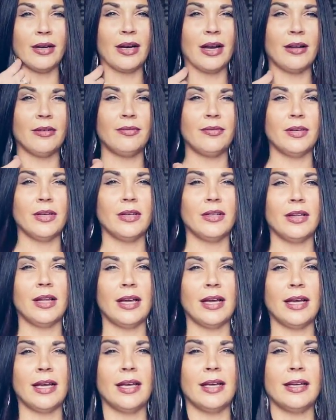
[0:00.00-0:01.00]
And I feel
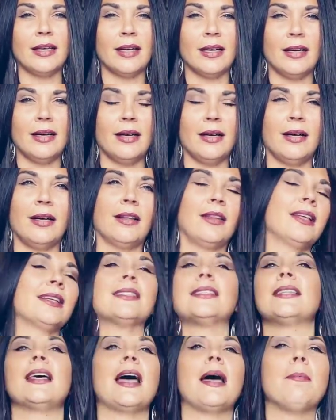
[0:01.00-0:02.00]
like uh,
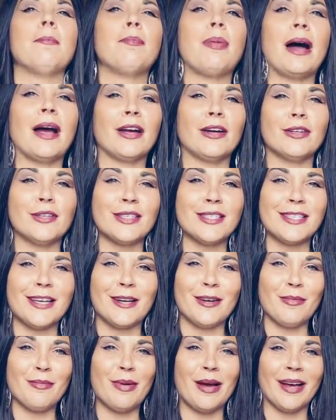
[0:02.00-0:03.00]
that's the empire
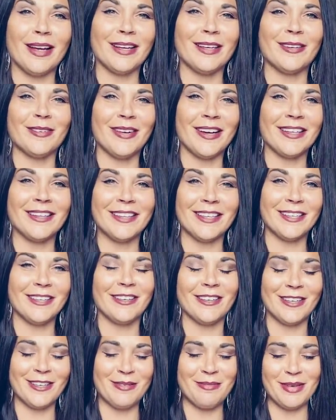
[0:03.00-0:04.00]
state of mind, right, that
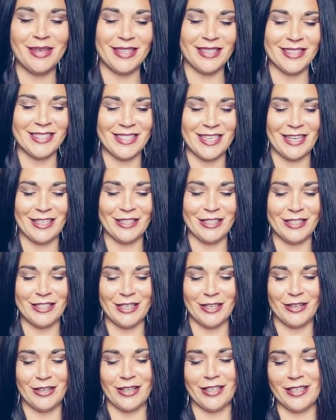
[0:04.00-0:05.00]
you're going to be in
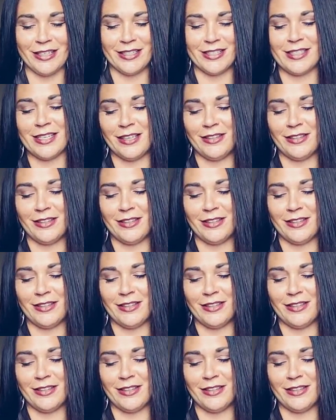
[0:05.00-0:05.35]
Sagittarius.